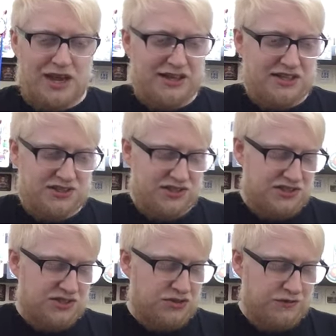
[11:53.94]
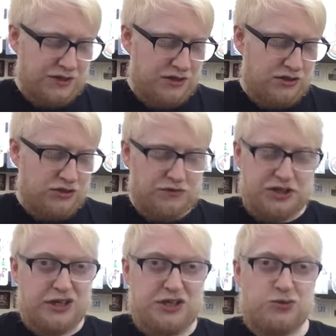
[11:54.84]
And this is another
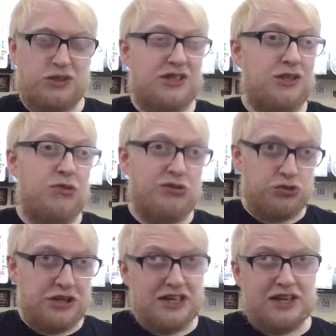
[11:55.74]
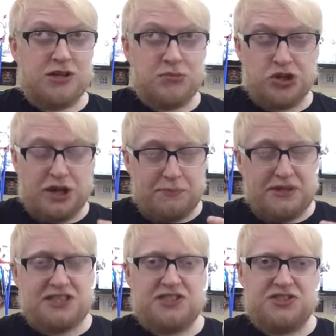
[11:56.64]
nice one. And the more I'm drinking it, the more that
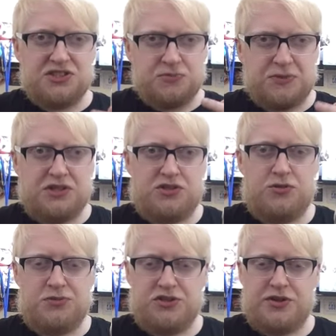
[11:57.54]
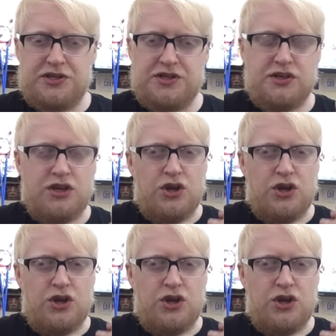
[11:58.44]
bitterness is building up slightly.